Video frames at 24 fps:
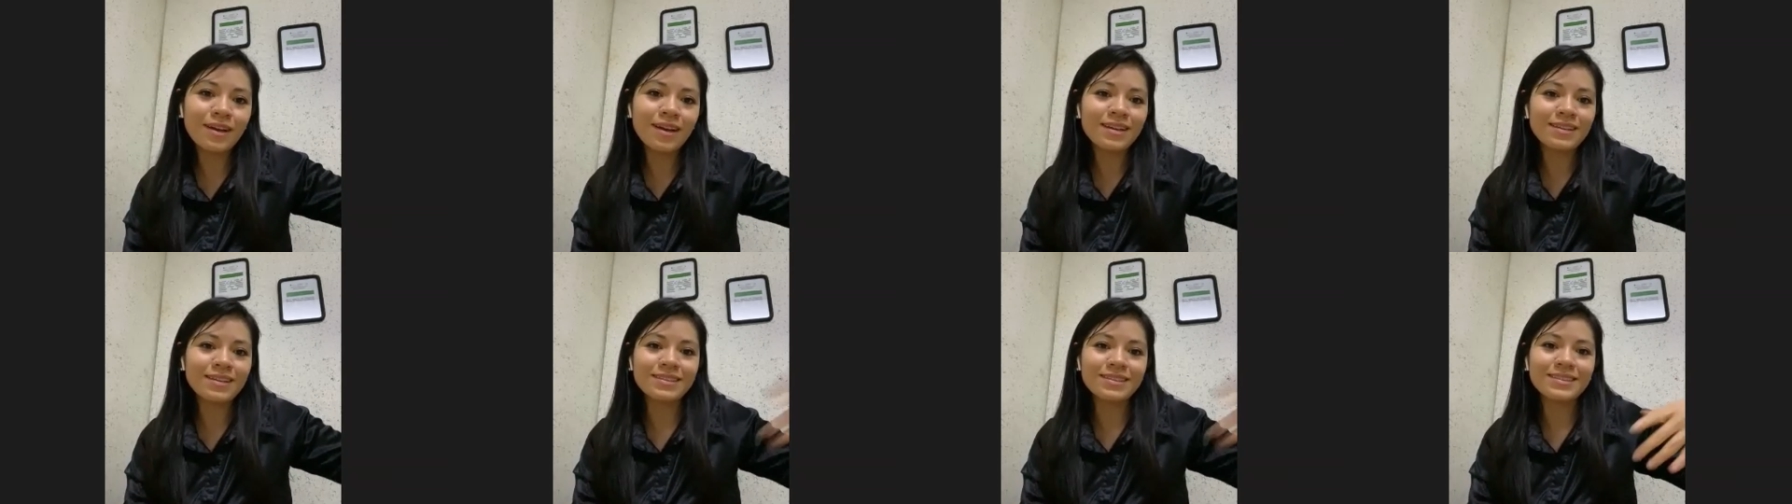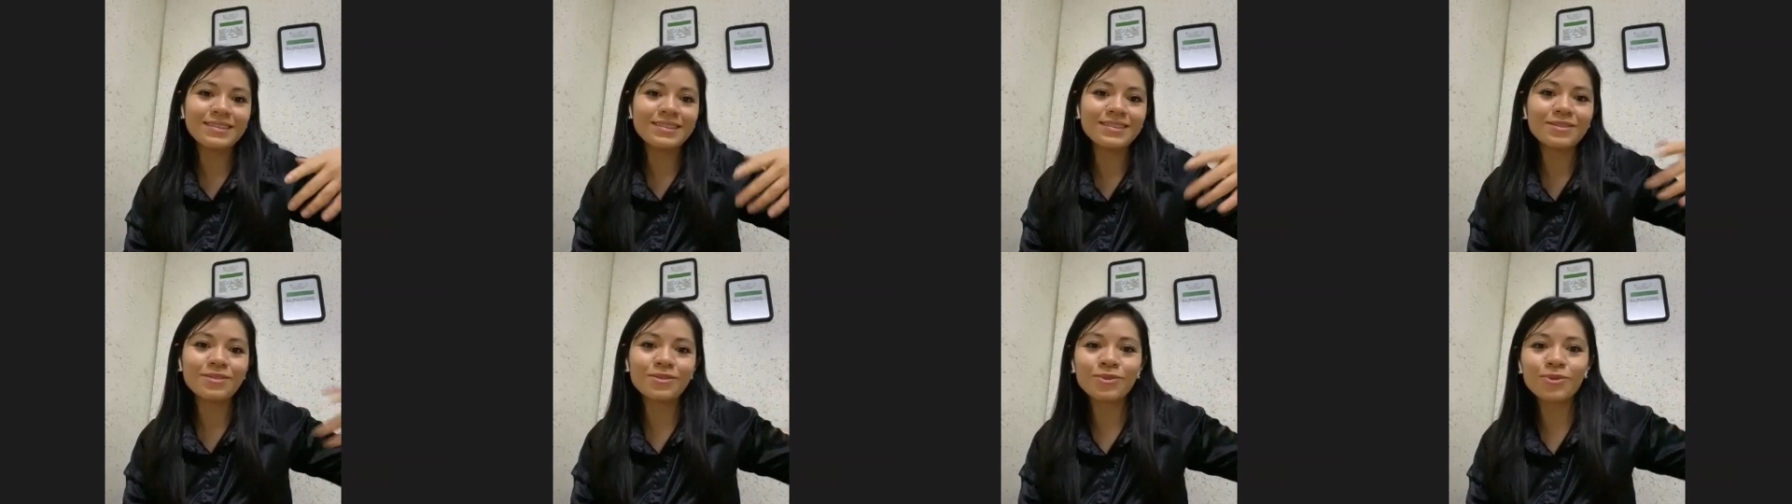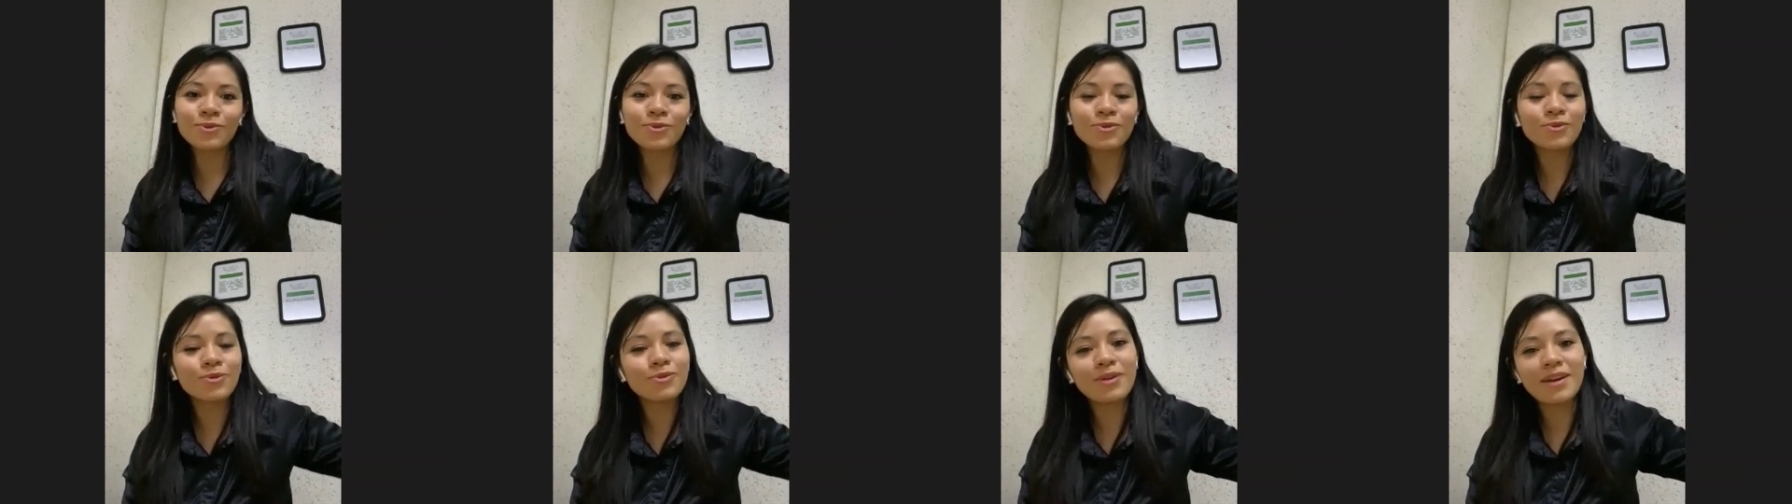and
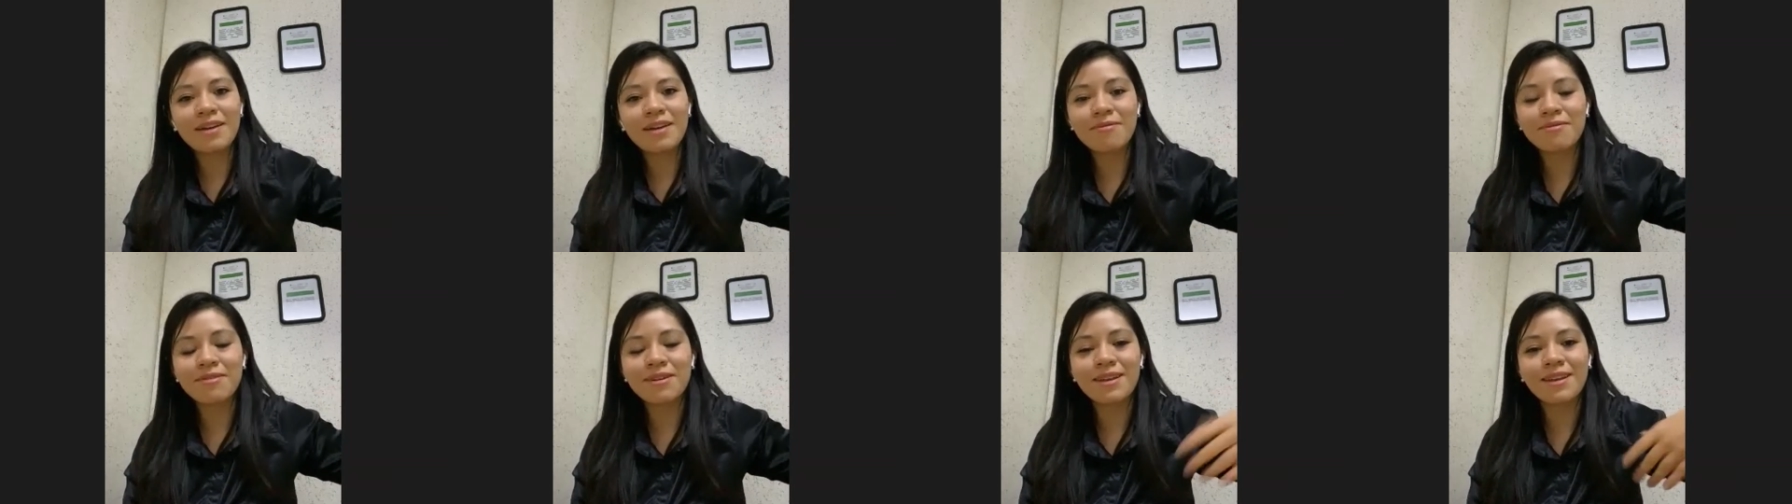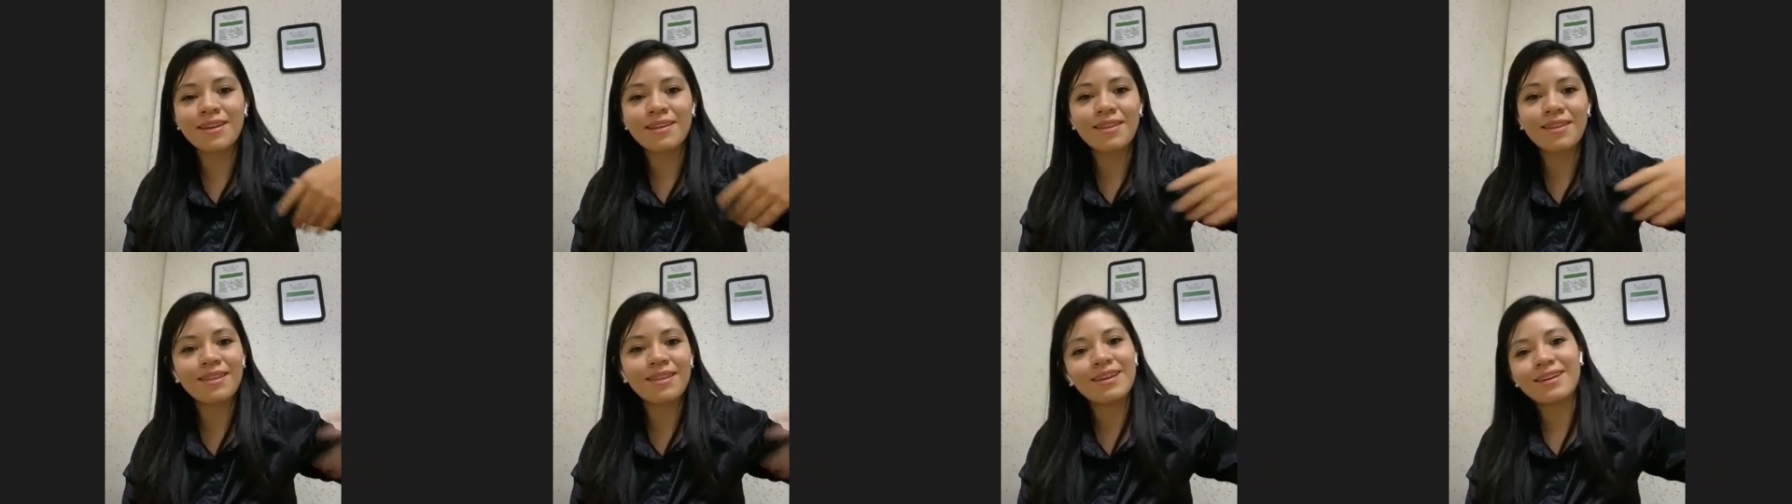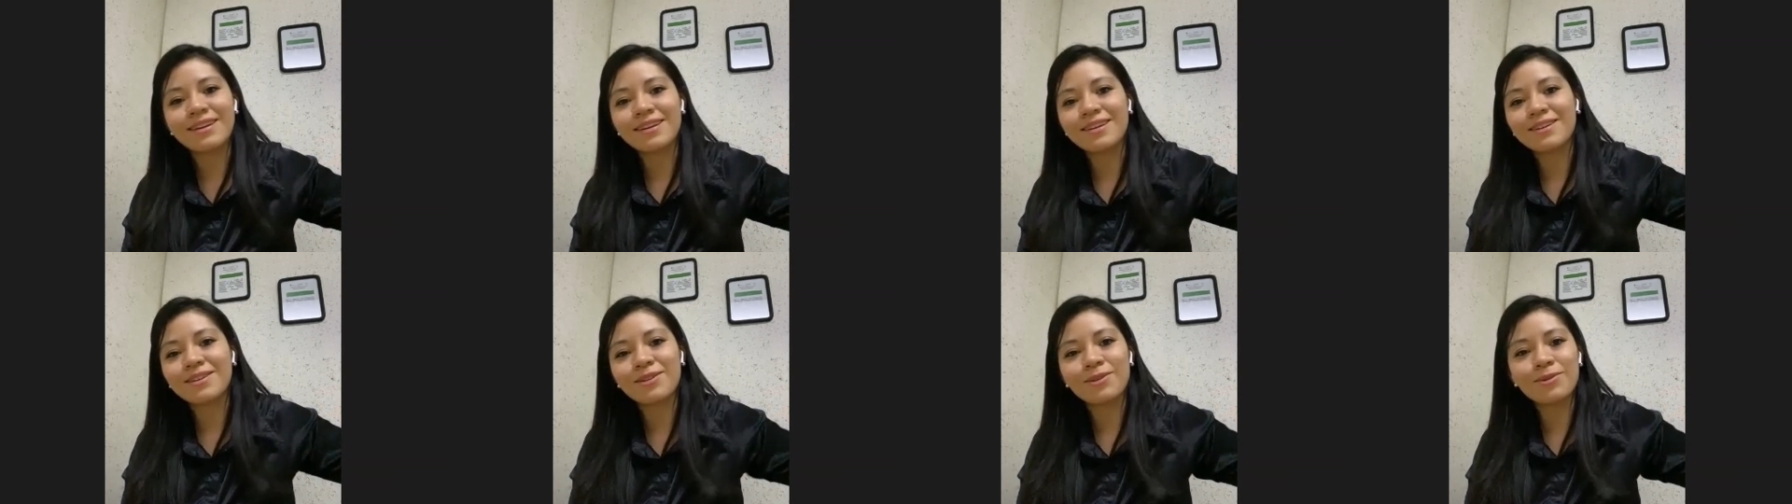do
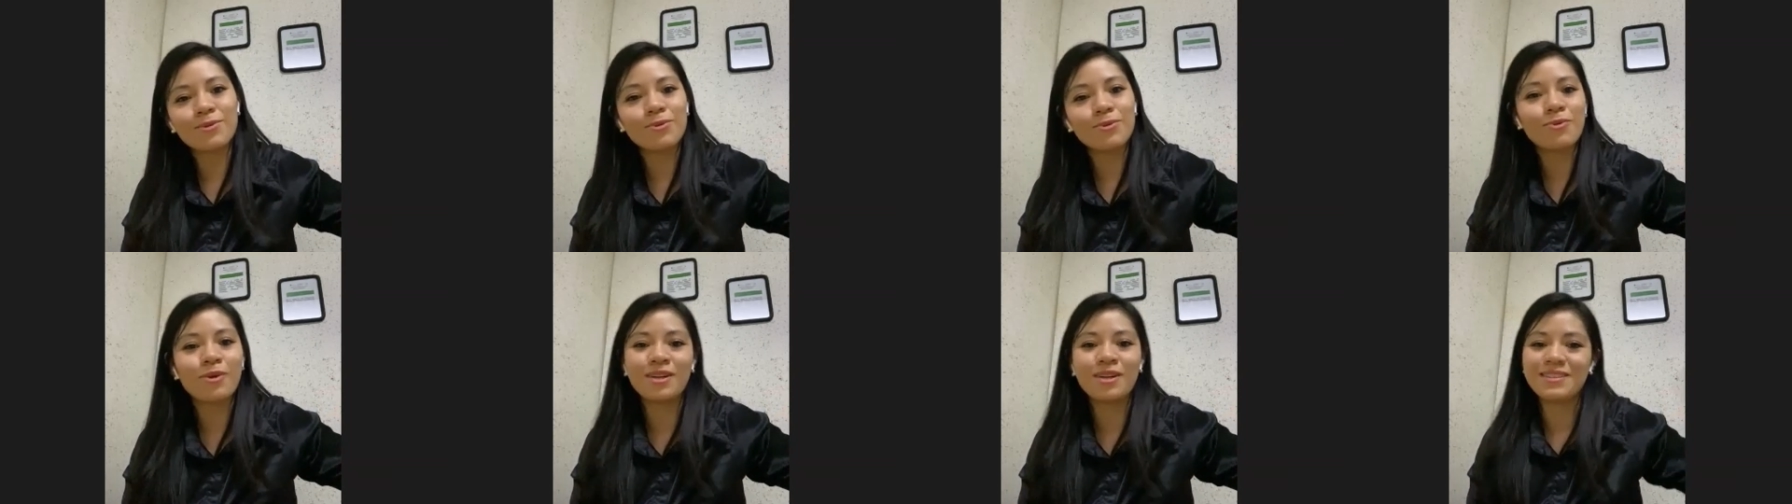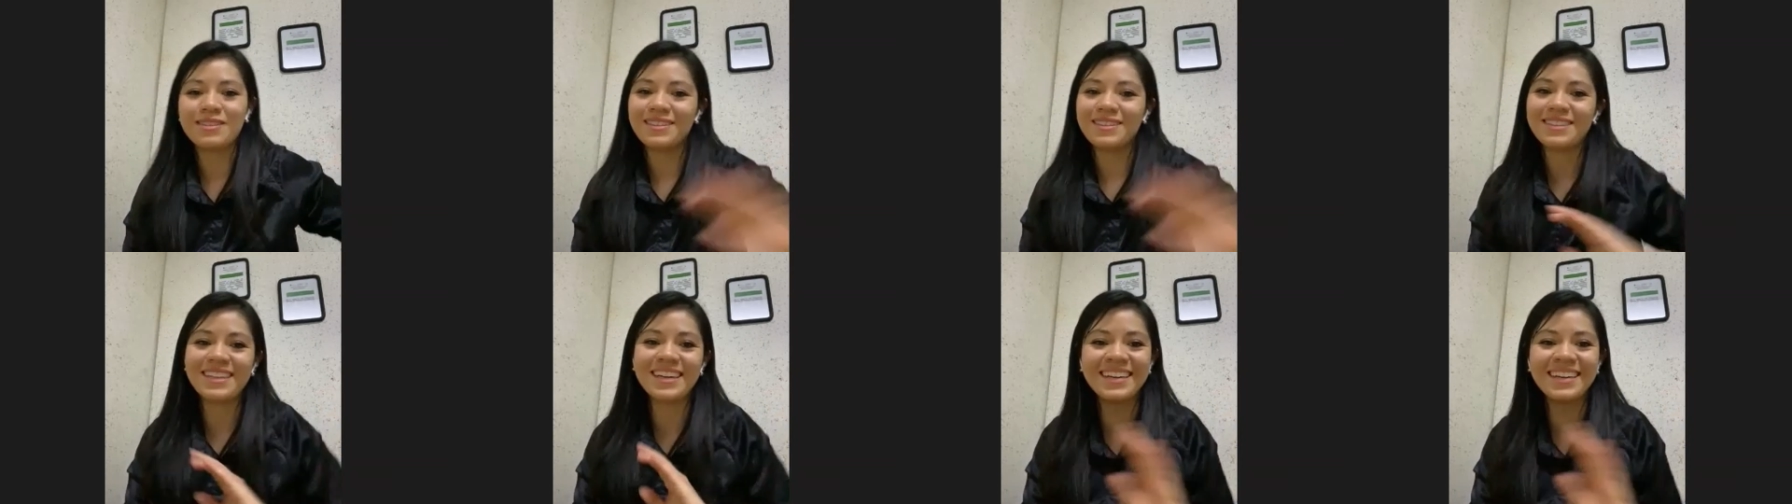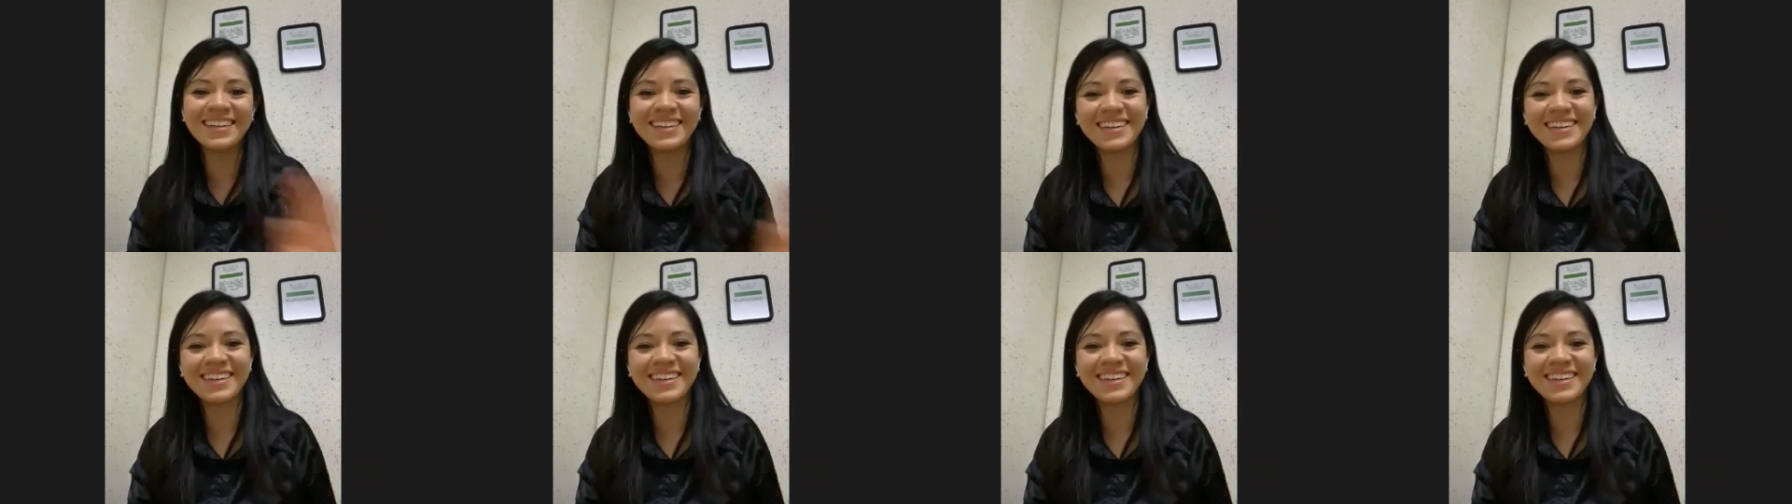everything you want."